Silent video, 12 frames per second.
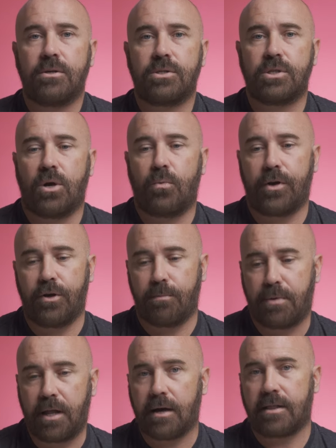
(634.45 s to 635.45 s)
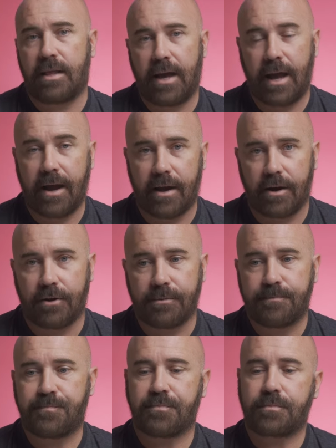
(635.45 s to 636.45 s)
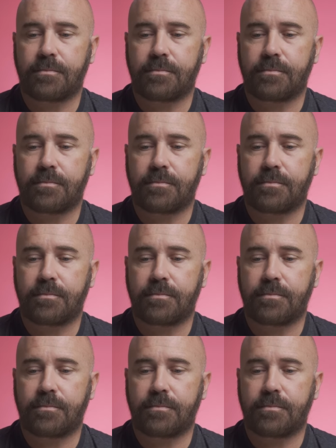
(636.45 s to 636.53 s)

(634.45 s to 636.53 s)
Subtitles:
So when you pluck the hair,